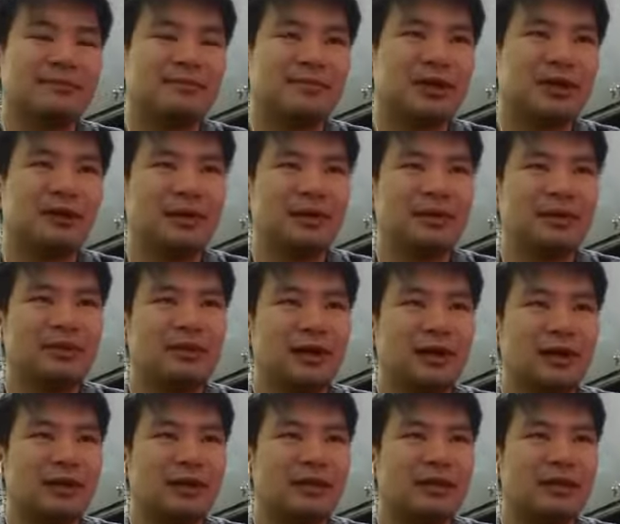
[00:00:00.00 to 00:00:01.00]
compared to
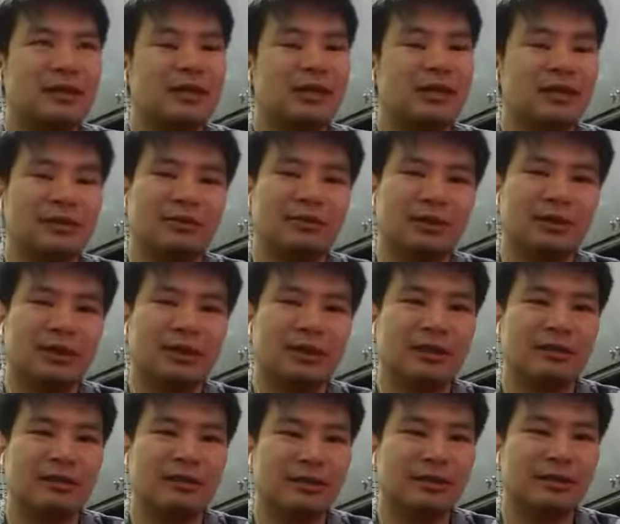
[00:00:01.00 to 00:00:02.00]
other
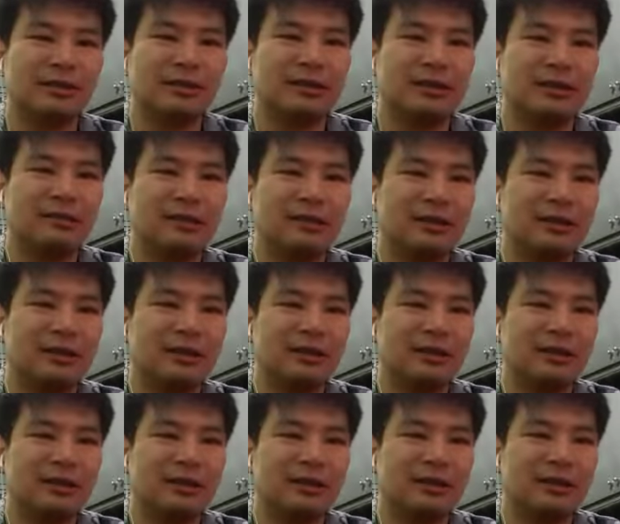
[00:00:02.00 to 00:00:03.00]
languages because of like
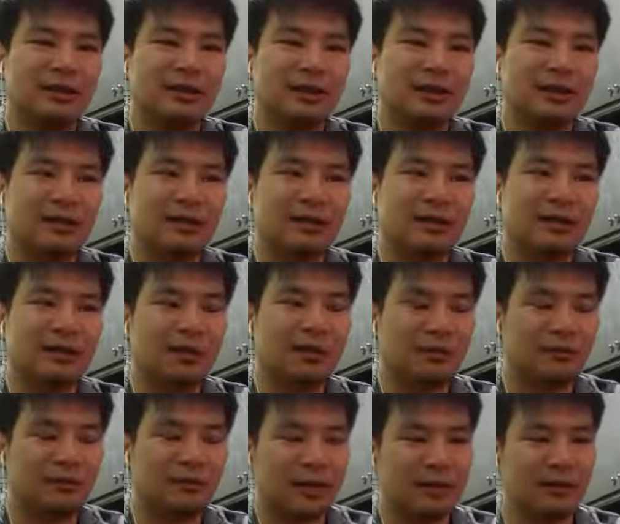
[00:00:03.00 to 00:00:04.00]
that sort of
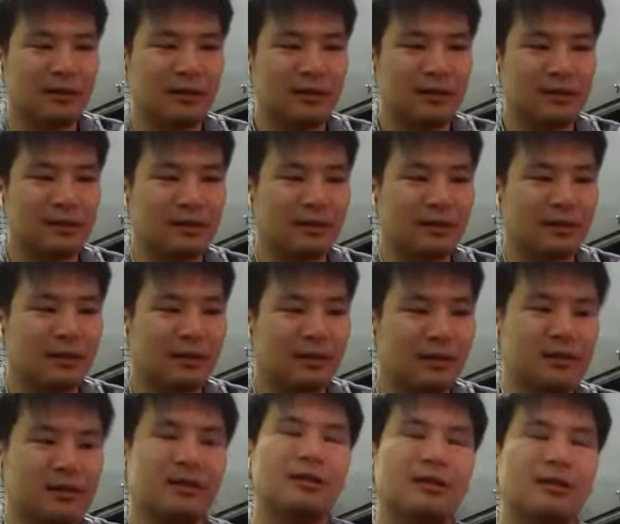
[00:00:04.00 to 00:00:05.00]
like the
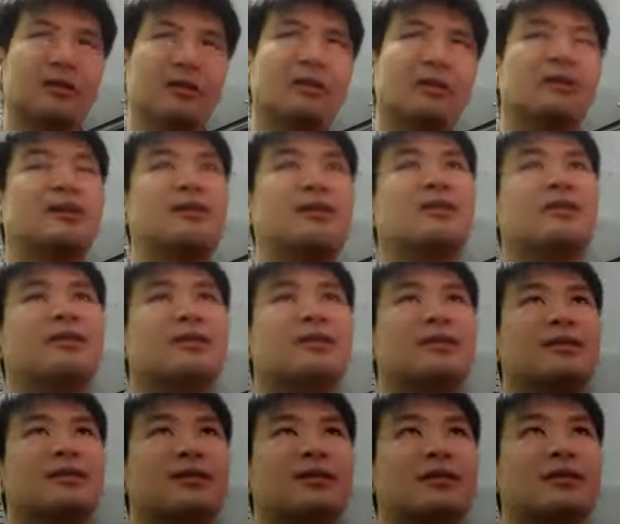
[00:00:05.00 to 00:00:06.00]
the
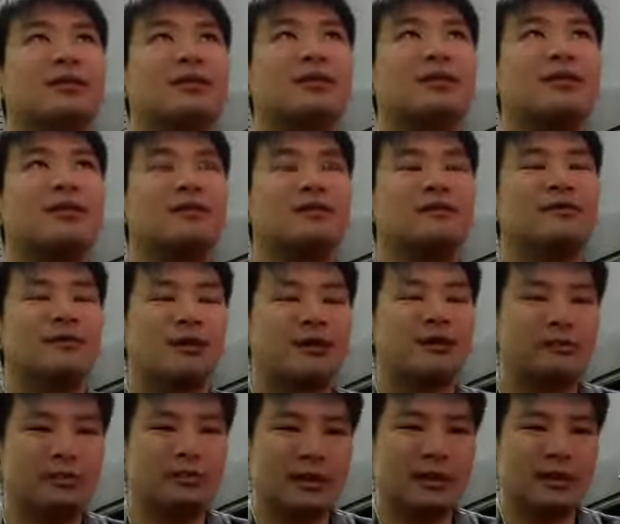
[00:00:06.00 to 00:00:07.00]
the
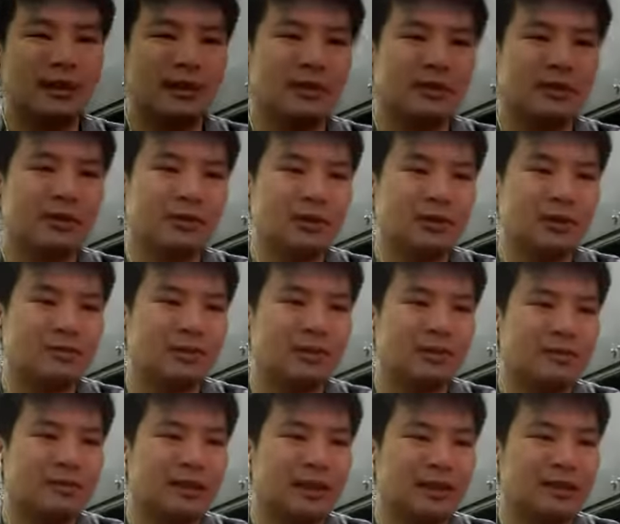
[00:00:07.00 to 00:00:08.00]
forms that Clojure
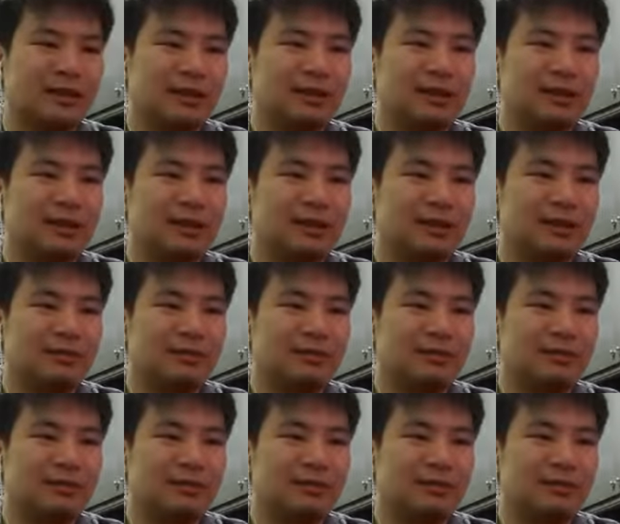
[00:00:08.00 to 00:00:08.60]
provides. It